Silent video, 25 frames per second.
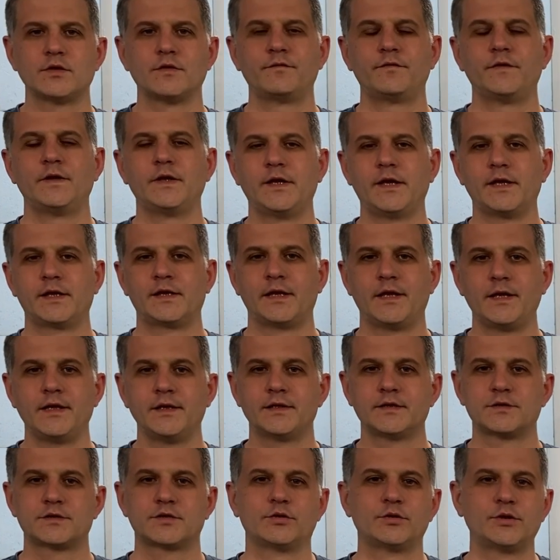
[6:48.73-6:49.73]
affiliate
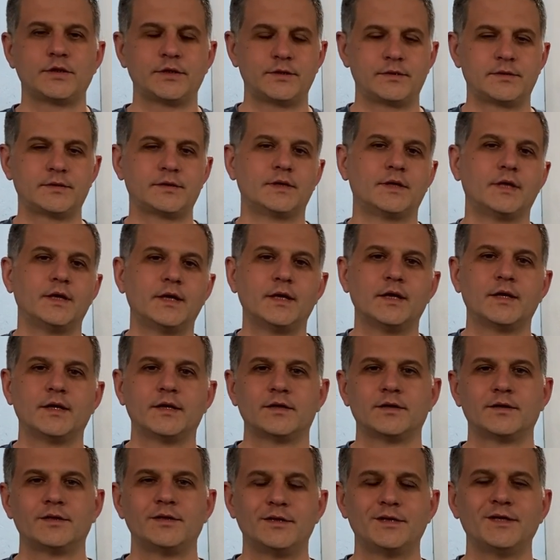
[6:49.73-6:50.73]
link so that
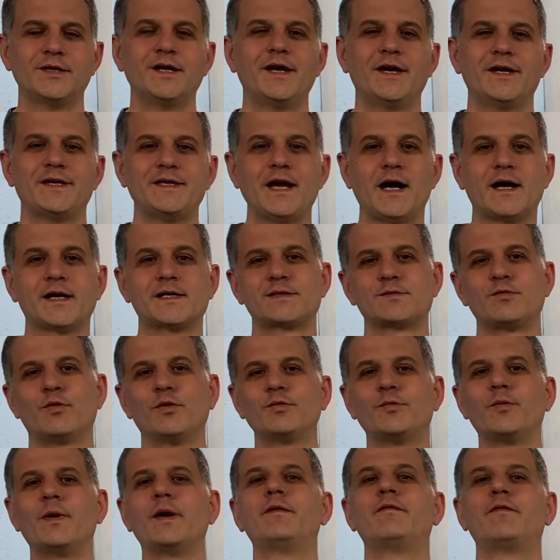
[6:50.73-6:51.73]
yaks
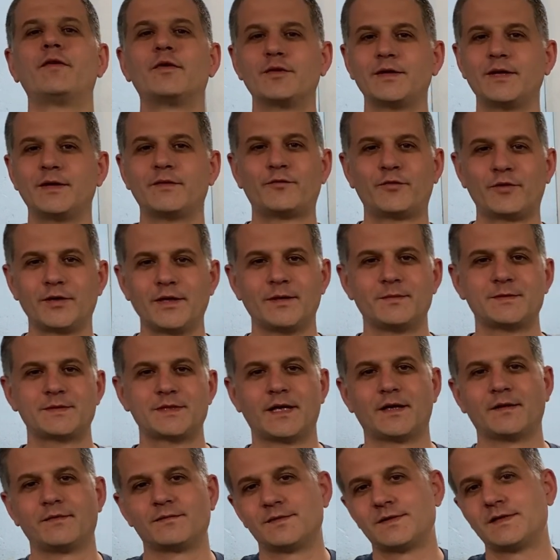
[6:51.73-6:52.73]
won't pay for
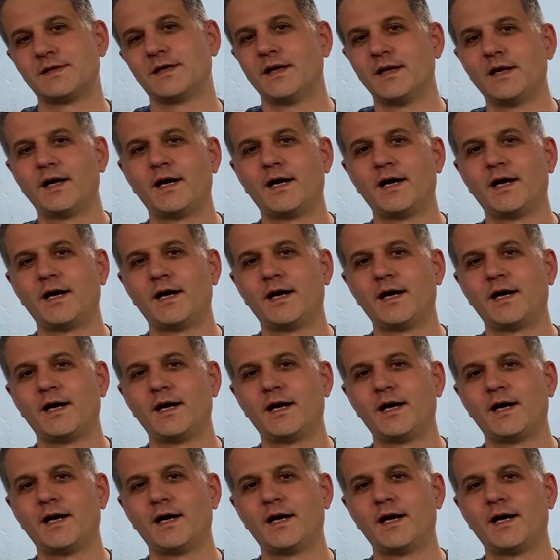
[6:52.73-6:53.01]
themselves.